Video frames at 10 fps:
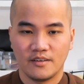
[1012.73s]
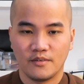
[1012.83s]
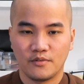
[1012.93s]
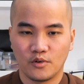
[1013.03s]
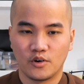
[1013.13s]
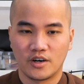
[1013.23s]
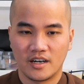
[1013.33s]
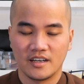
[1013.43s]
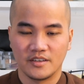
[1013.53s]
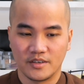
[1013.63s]

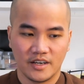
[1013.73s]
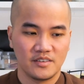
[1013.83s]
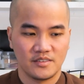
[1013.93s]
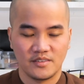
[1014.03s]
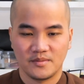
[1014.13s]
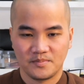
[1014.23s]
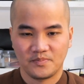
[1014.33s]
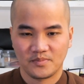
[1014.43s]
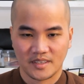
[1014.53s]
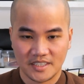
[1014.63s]
for,
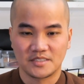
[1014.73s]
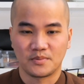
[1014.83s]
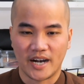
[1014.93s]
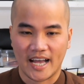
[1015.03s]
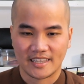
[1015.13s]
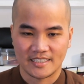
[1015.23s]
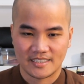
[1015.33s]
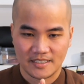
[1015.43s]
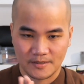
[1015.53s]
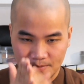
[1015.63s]
this practice.